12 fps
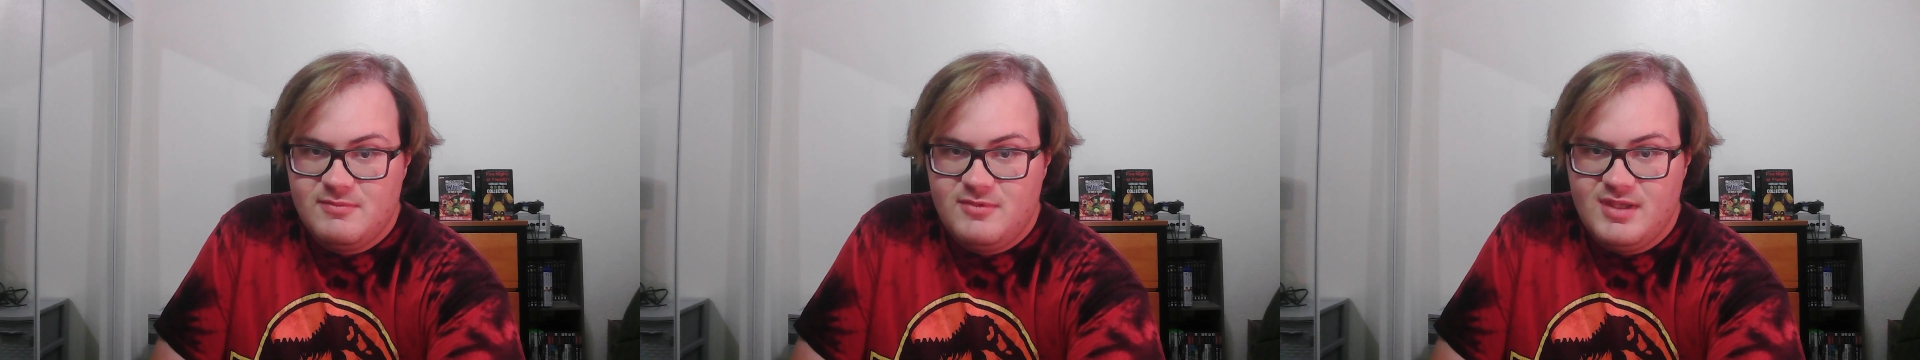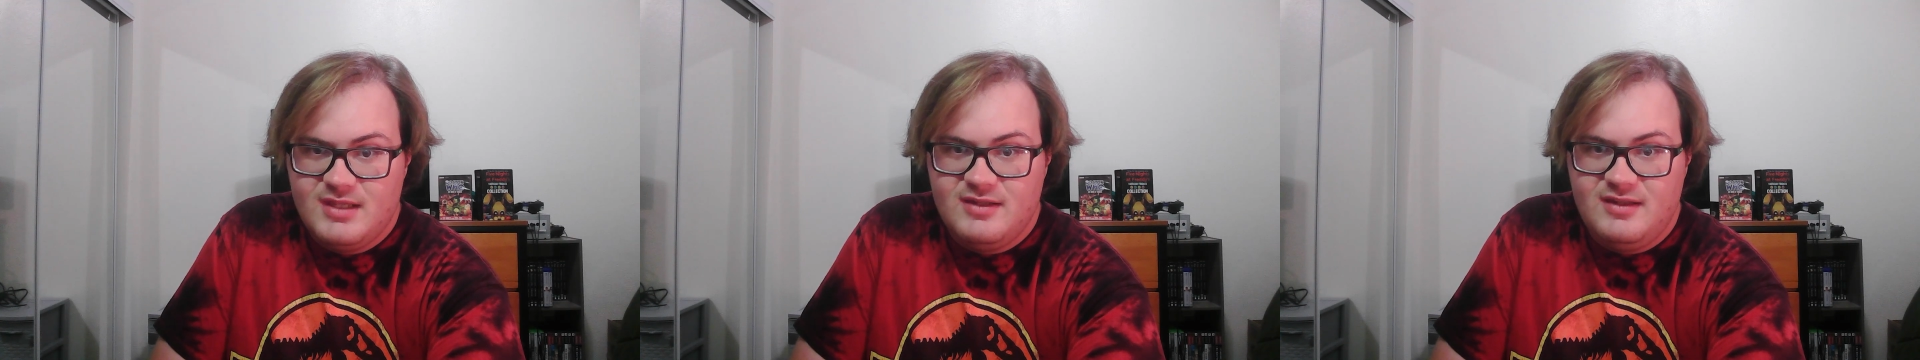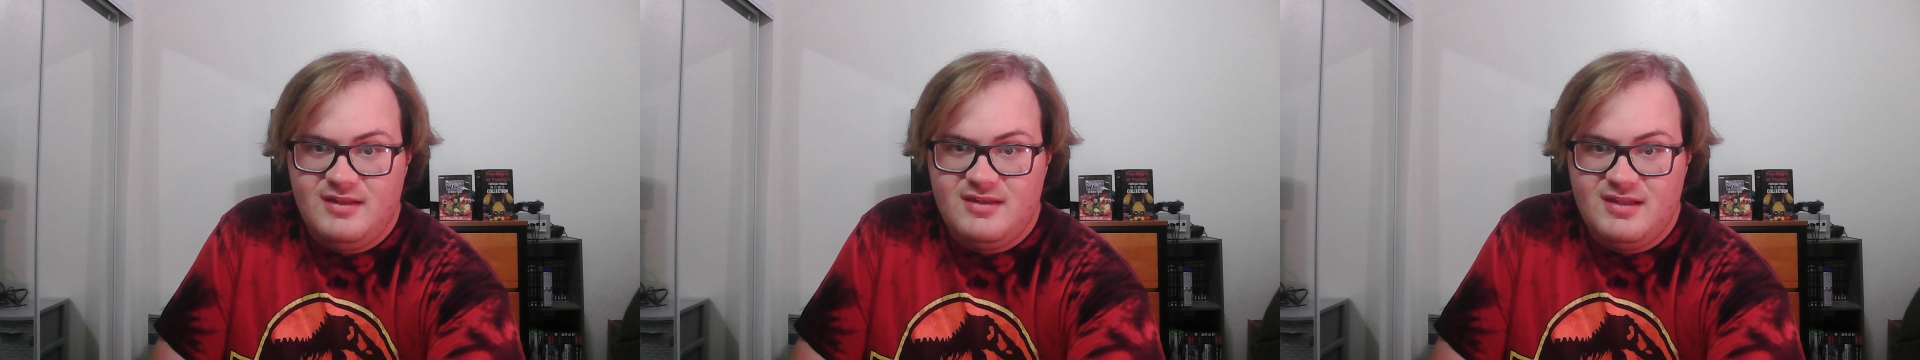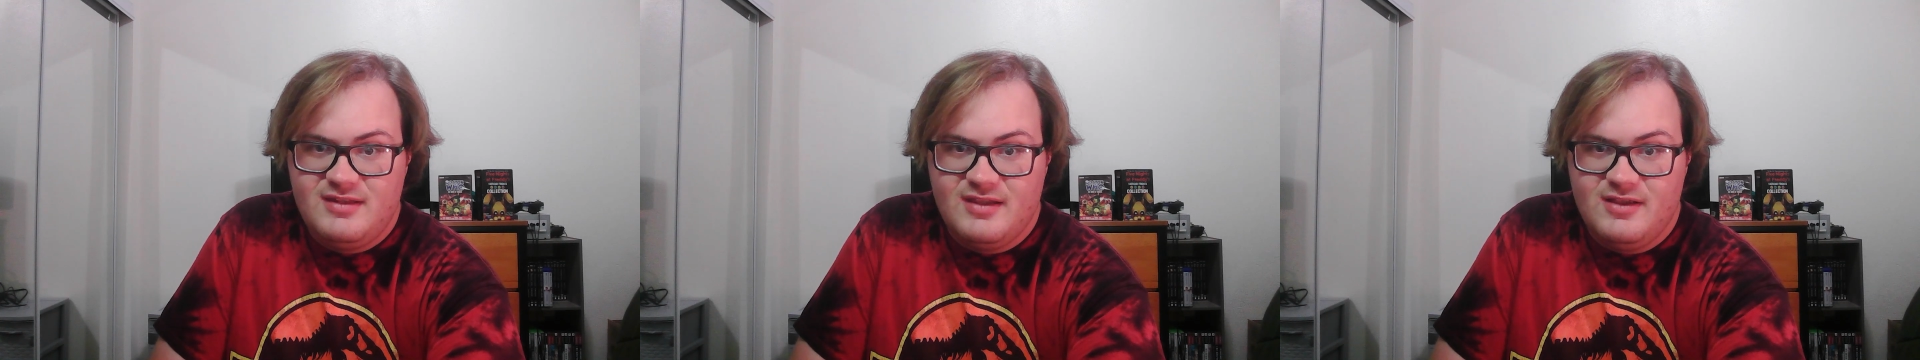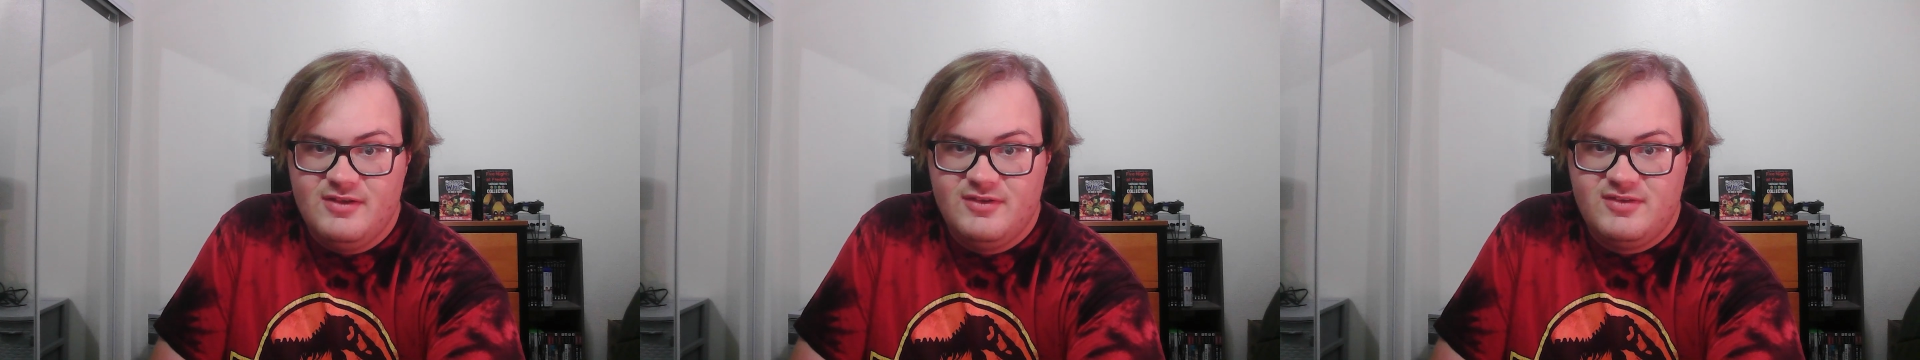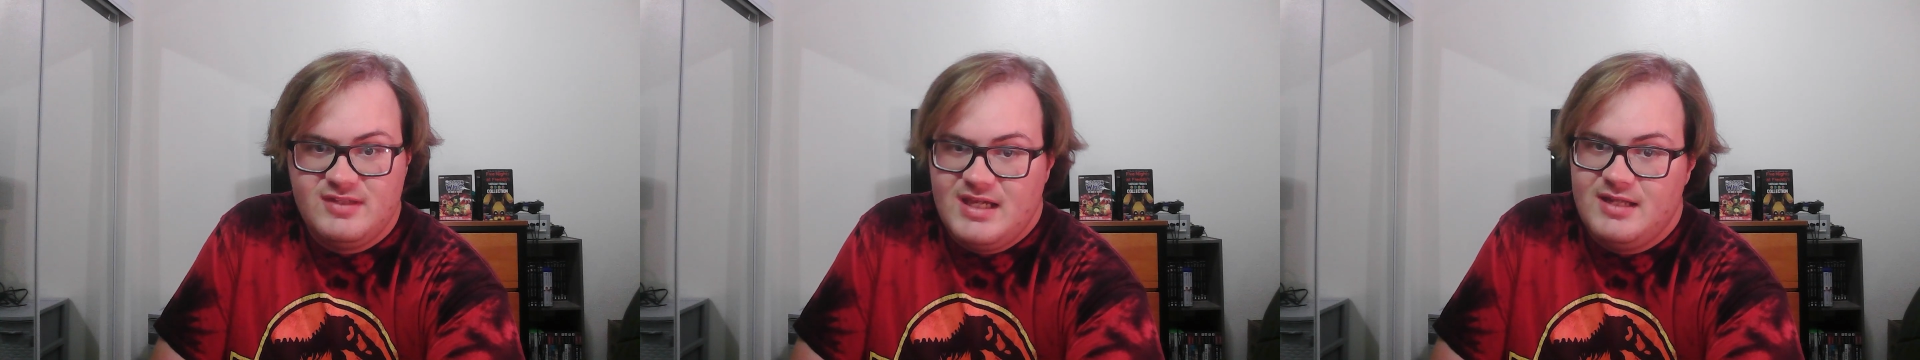the
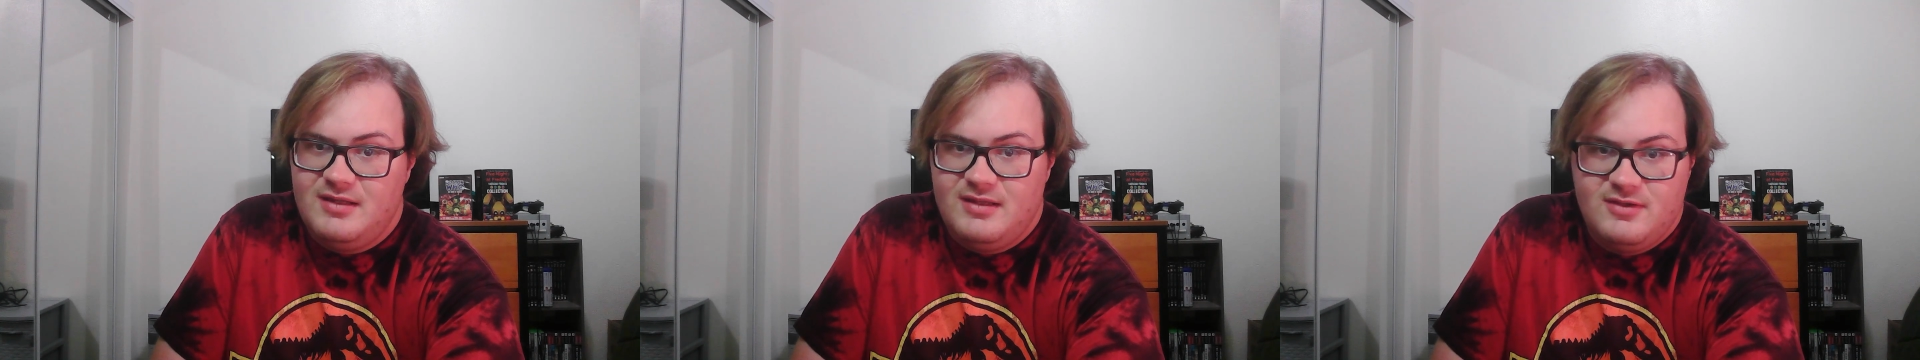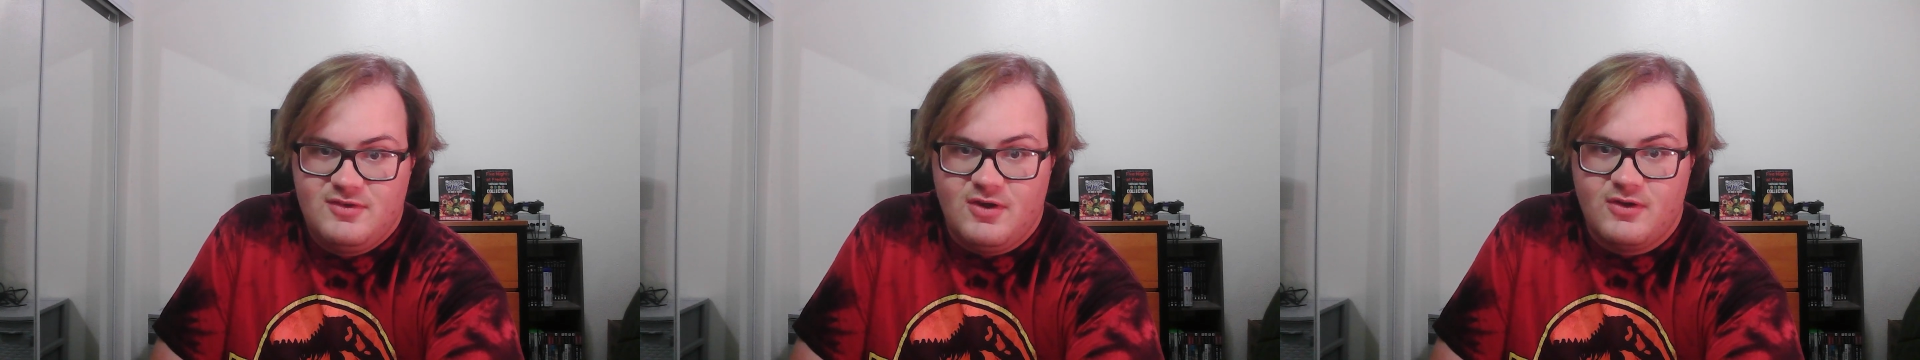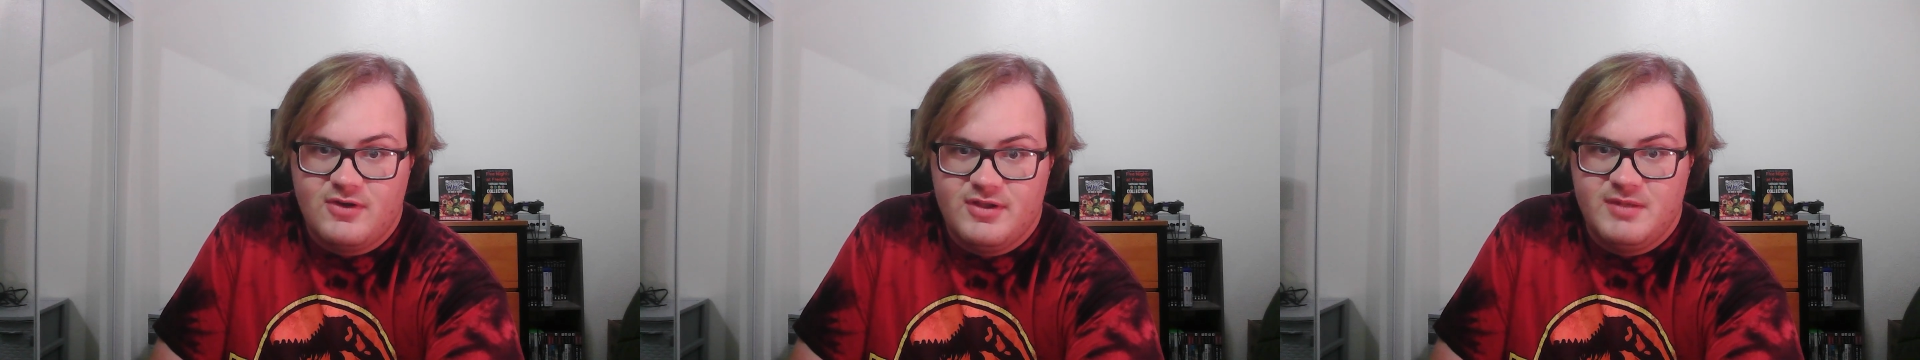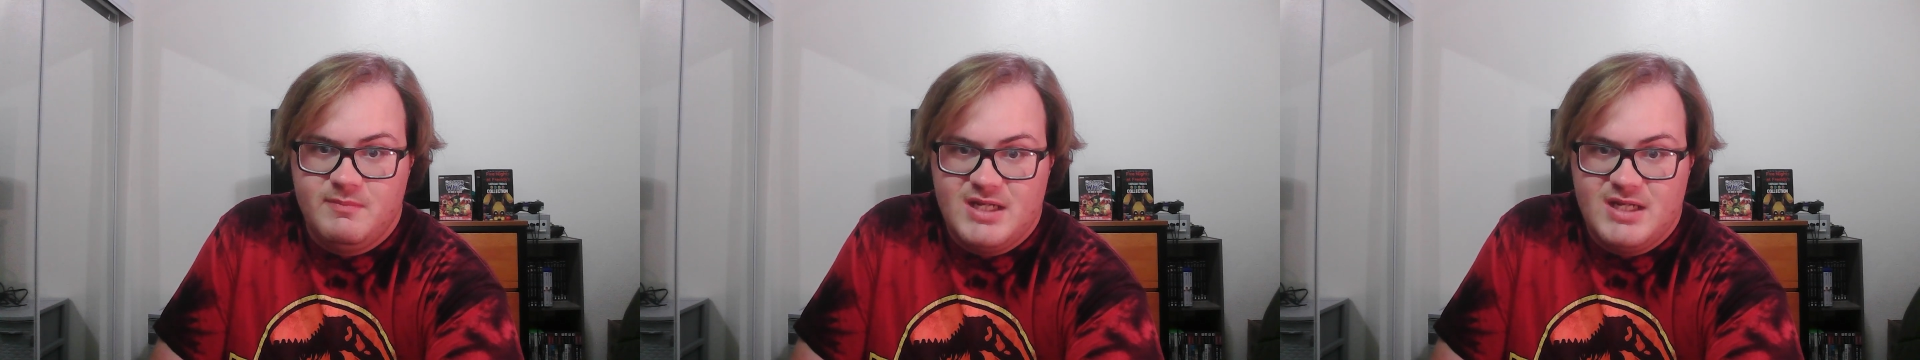details that Skullcoffin